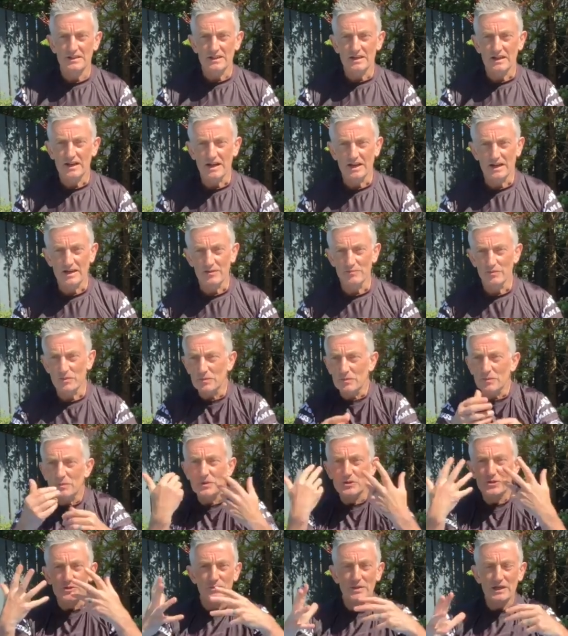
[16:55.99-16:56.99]
and maybe
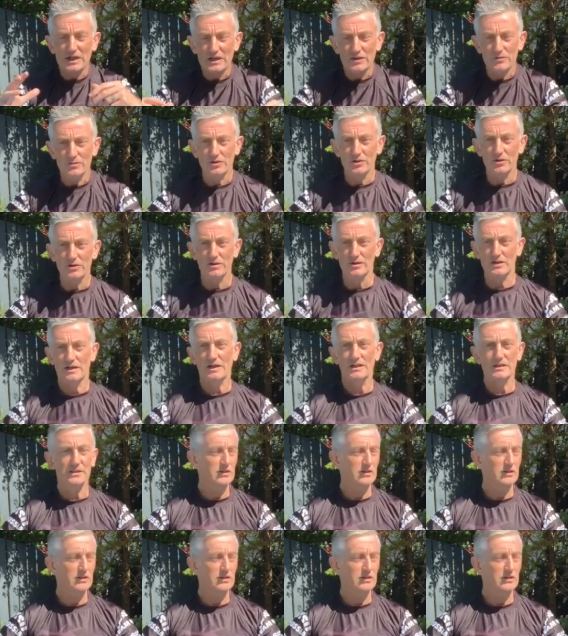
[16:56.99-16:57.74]
put your makeup on, and